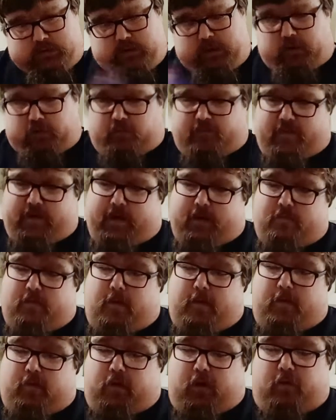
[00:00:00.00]
was thinking
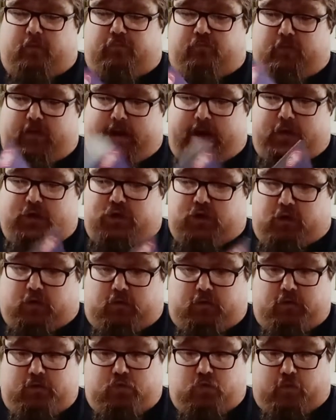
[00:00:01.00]
that was like a
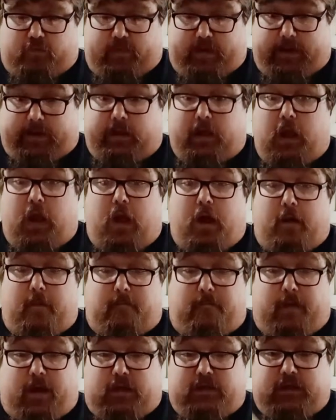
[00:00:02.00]
reissue sort of thing.
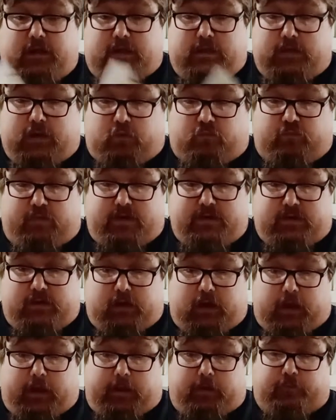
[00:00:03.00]
But I said this one
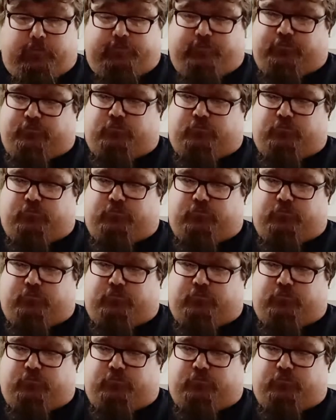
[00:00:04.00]
recently.